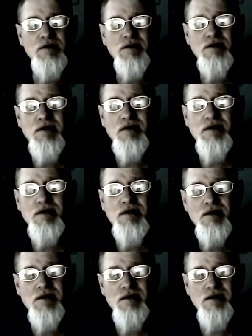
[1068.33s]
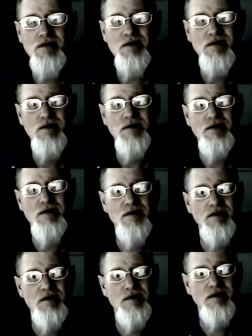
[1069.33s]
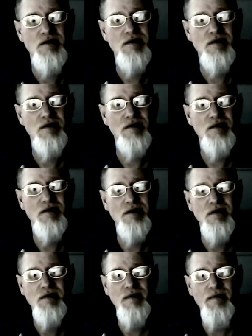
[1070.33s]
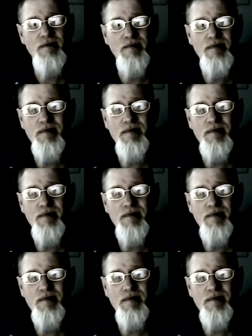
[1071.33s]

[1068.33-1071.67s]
[no speech]